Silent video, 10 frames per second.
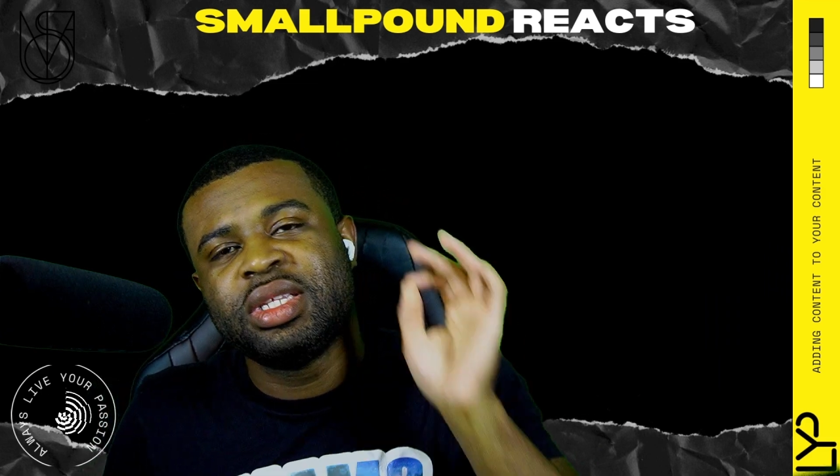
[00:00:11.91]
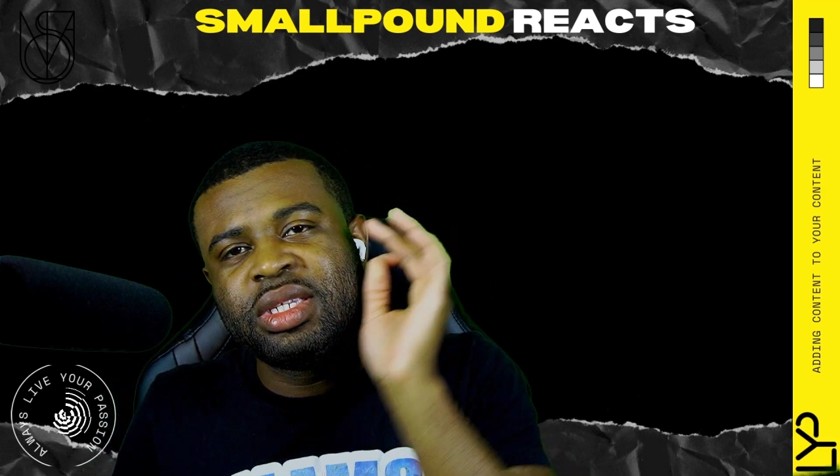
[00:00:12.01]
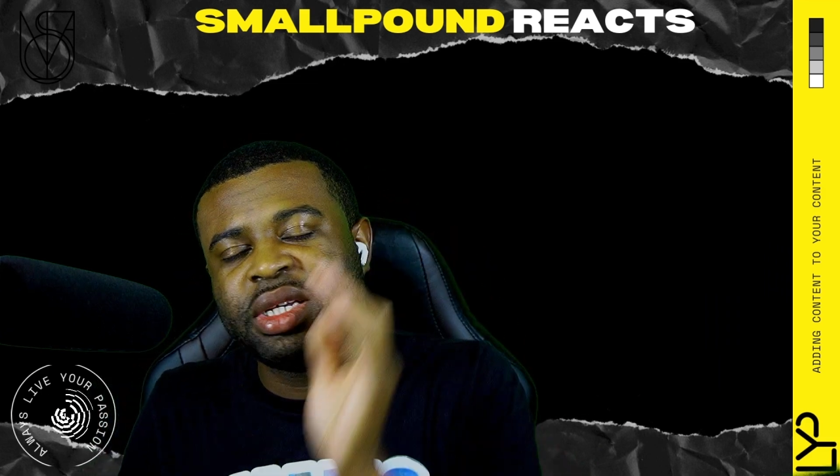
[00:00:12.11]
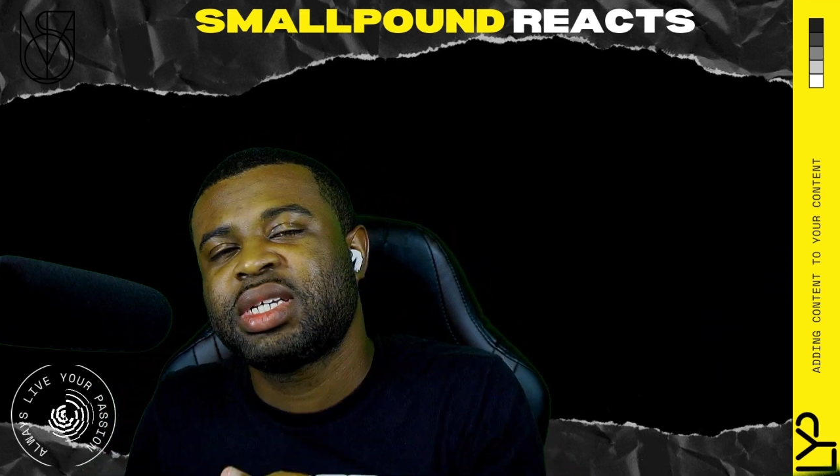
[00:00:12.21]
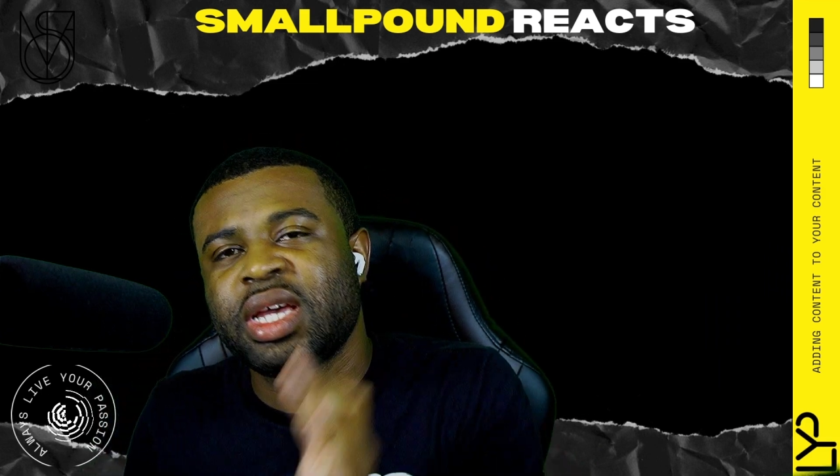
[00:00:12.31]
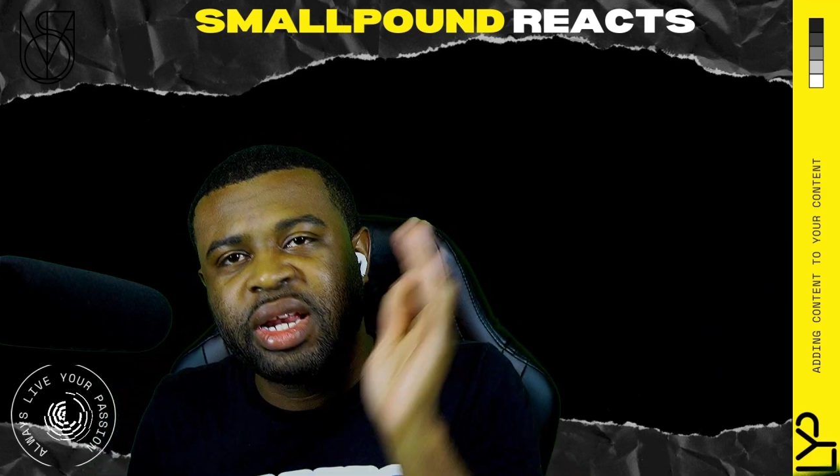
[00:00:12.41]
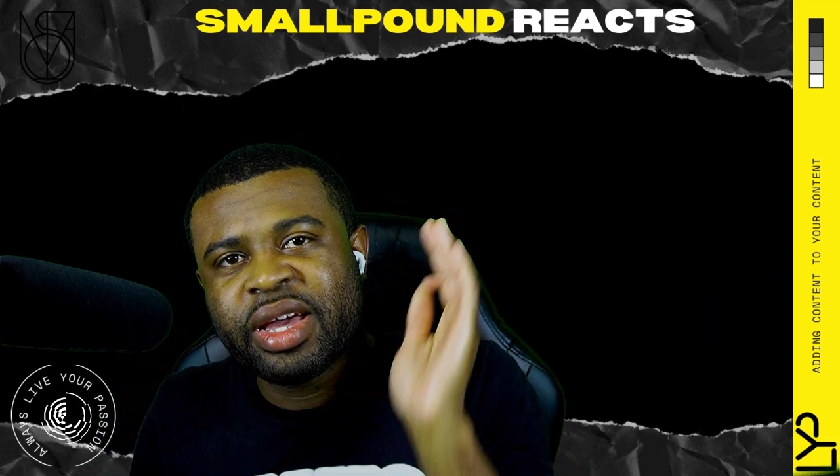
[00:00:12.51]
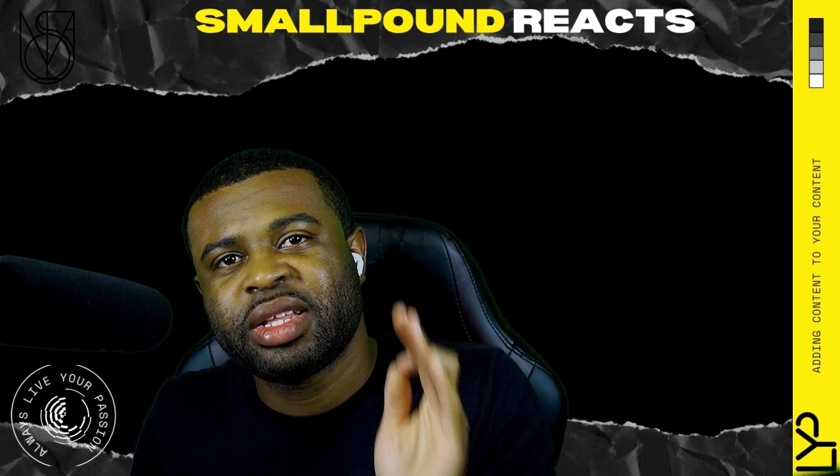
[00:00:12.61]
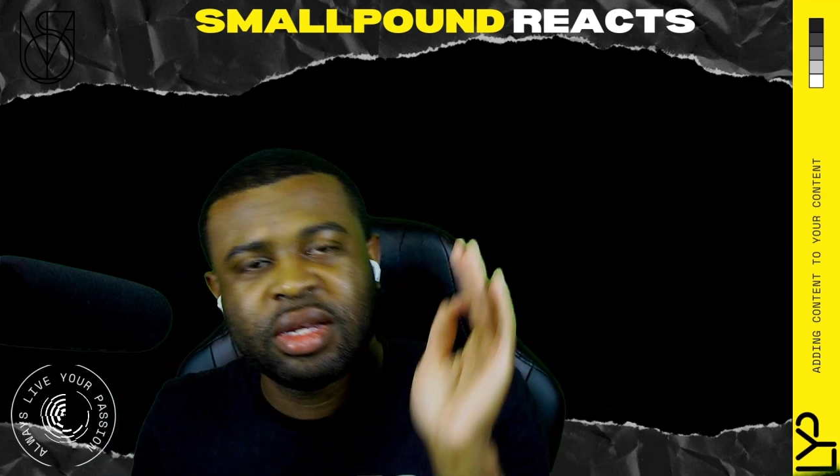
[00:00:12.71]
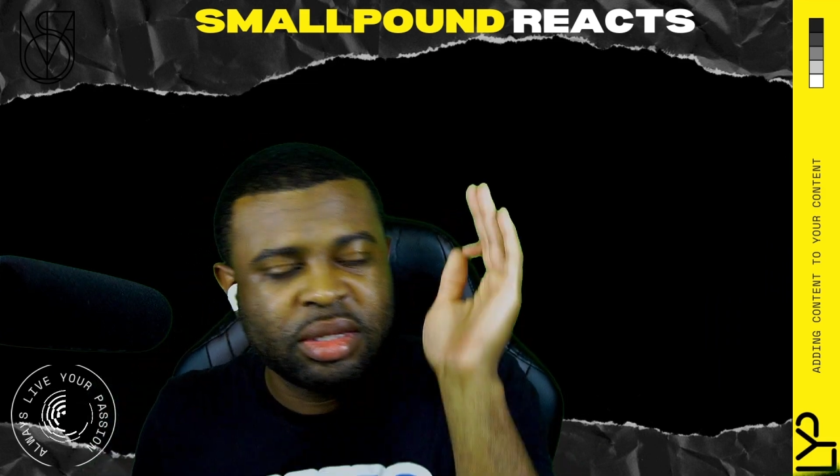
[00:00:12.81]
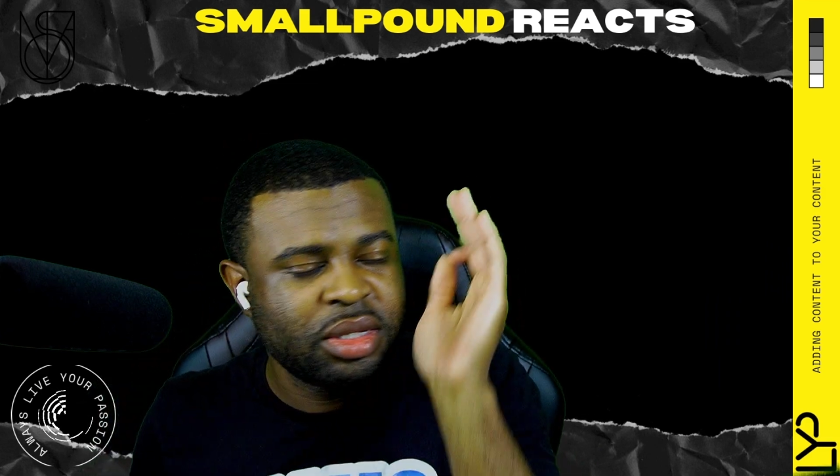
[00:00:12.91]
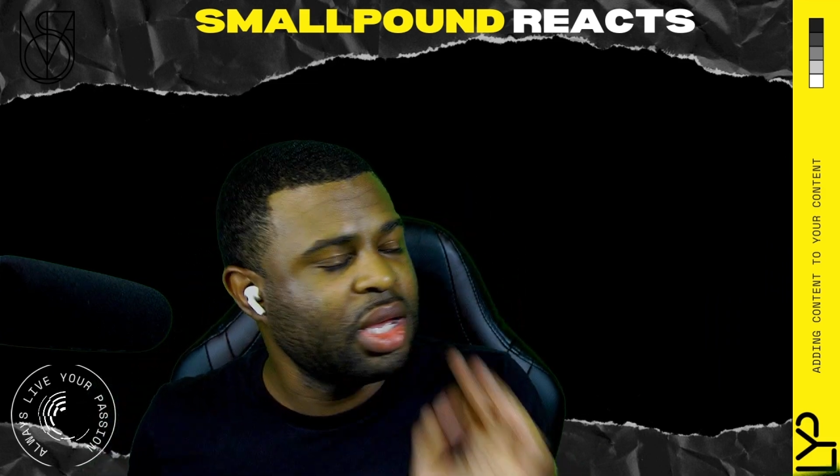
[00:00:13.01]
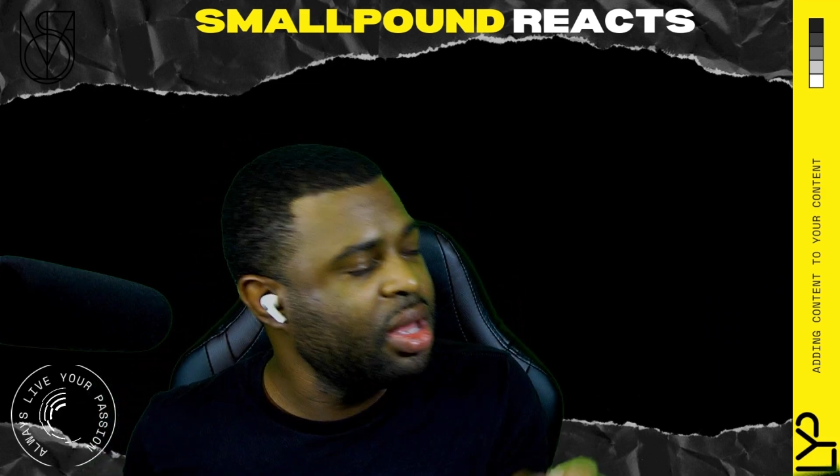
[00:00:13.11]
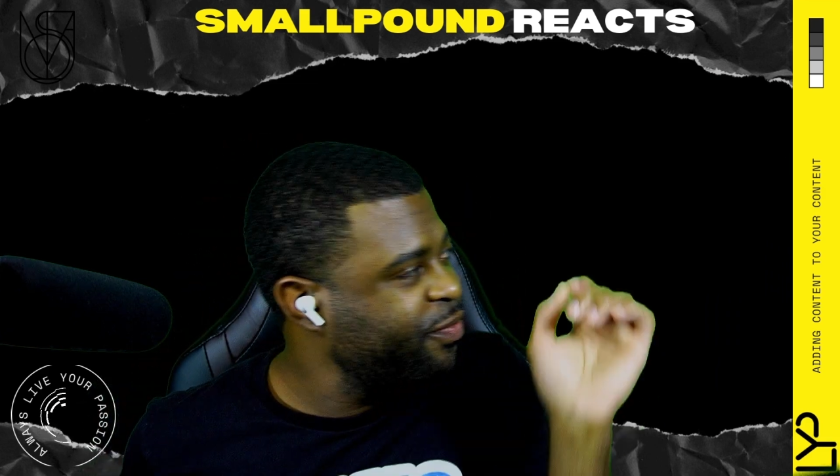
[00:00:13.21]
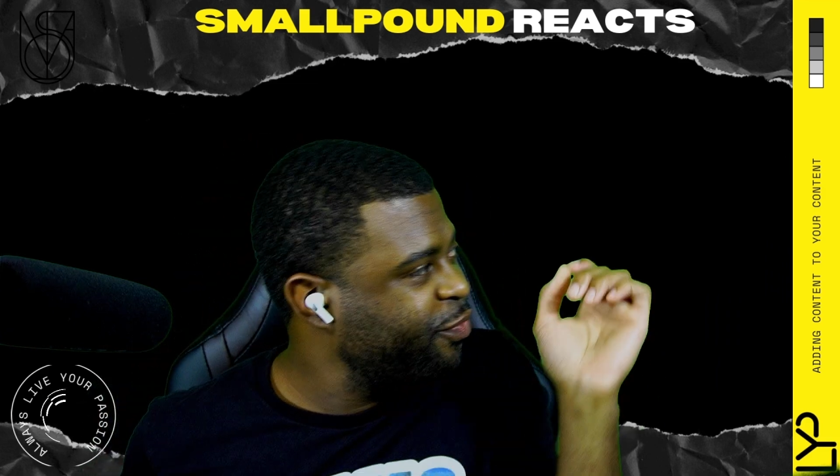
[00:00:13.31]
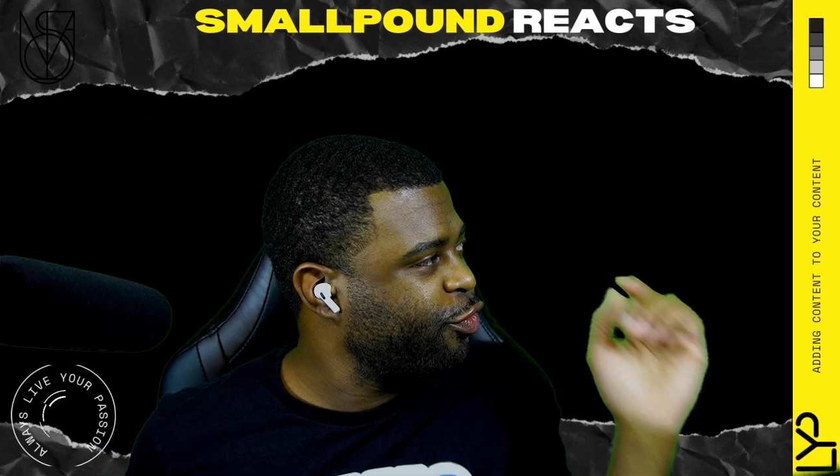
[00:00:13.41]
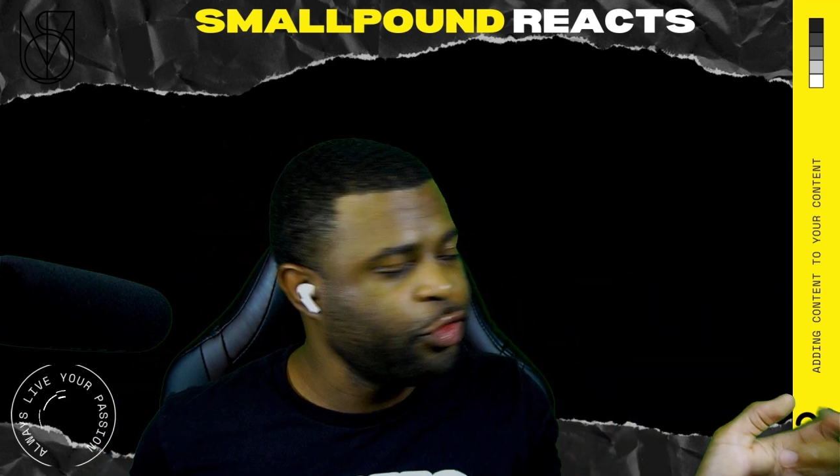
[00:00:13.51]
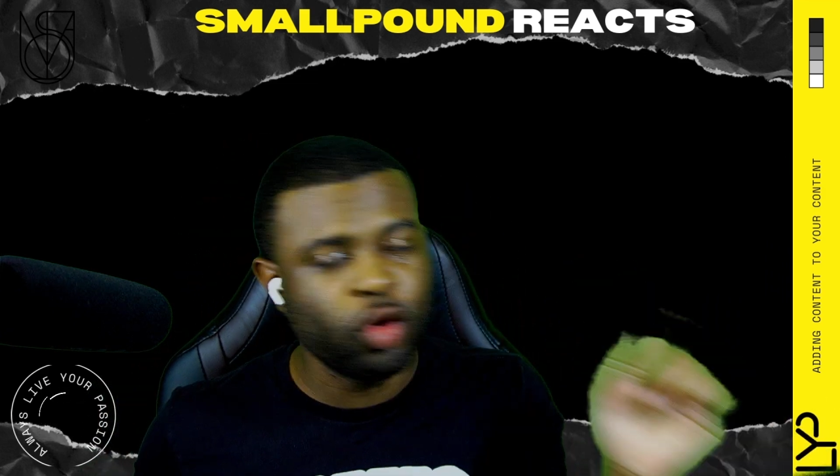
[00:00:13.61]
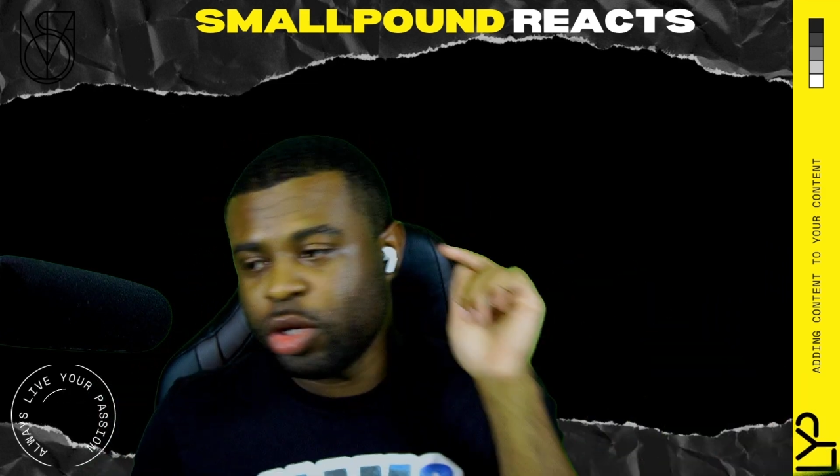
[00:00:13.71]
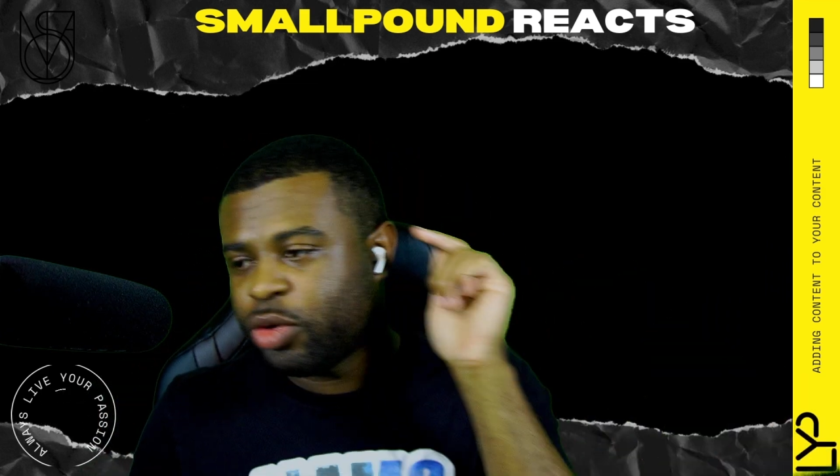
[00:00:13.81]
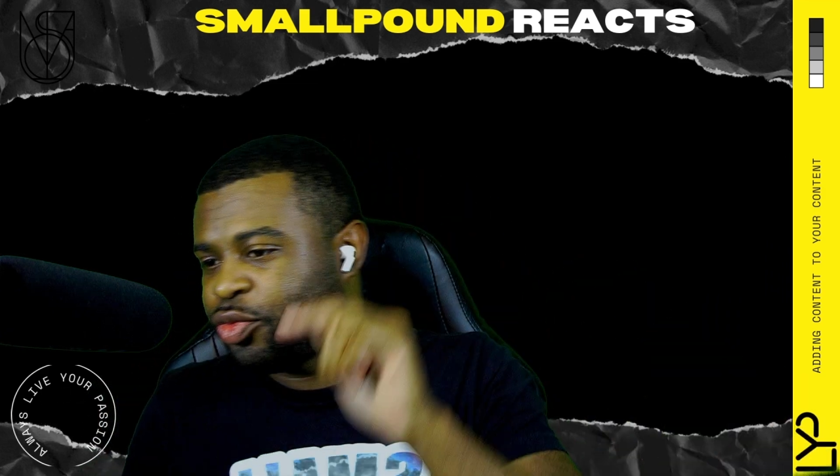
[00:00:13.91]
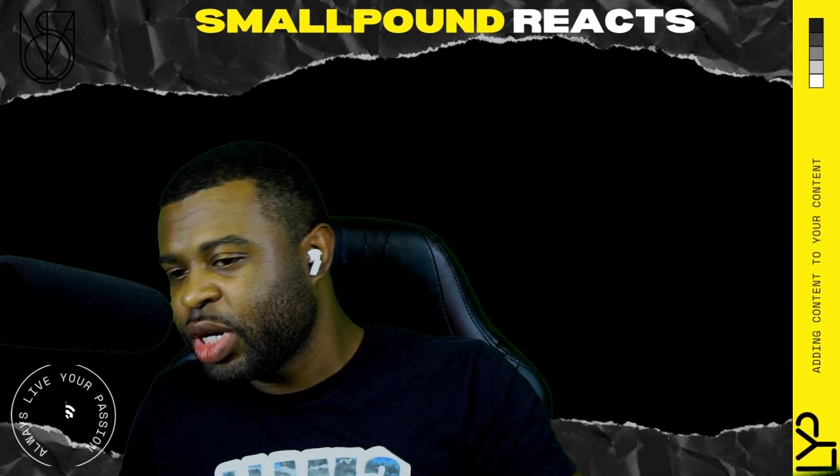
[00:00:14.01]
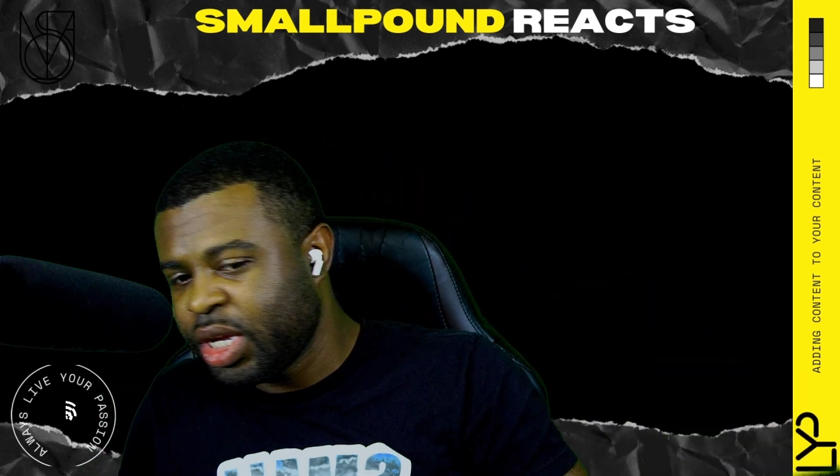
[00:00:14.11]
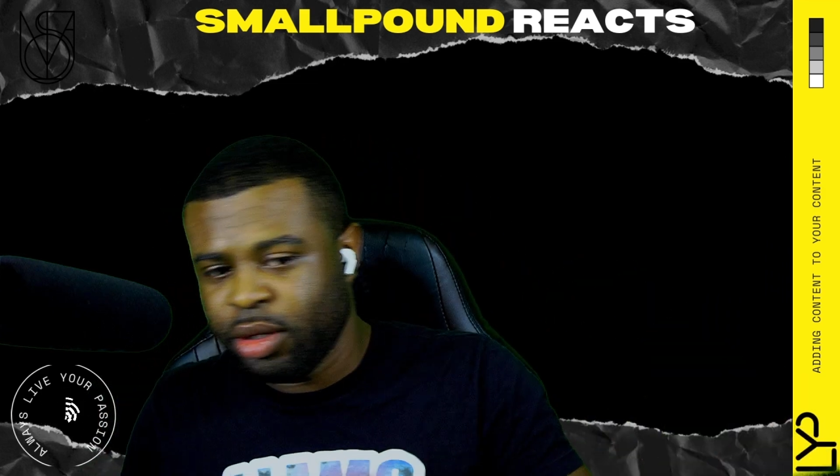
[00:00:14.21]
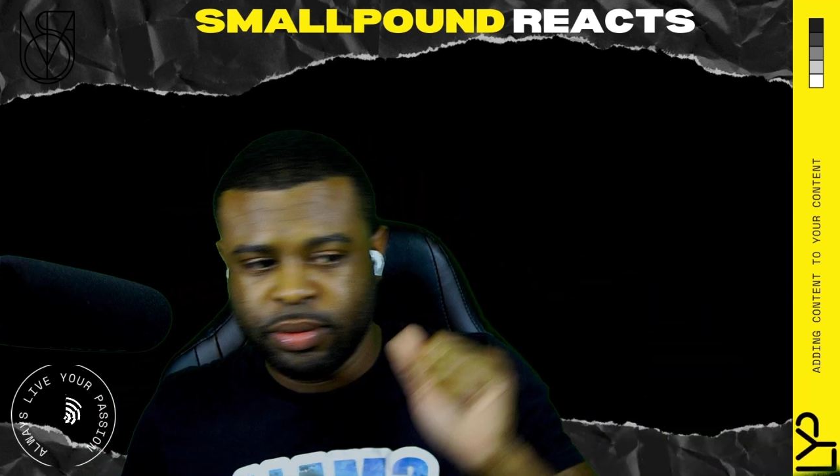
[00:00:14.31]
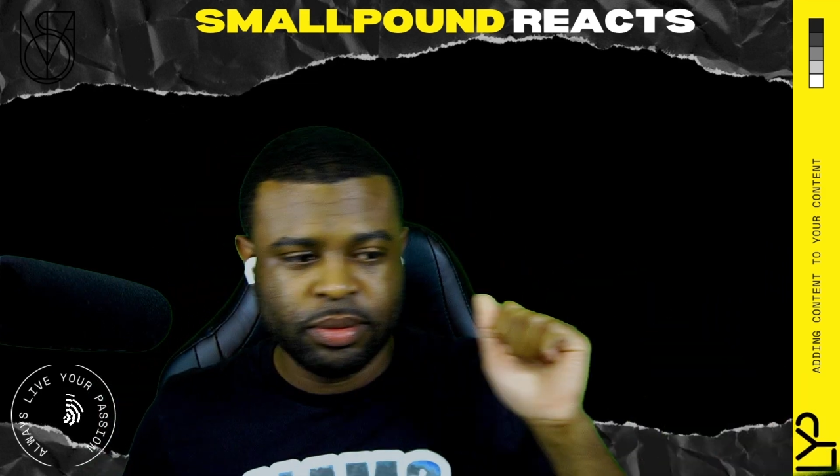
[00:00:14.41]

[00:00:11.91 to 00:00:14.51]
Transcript: disconnected tomfoolery.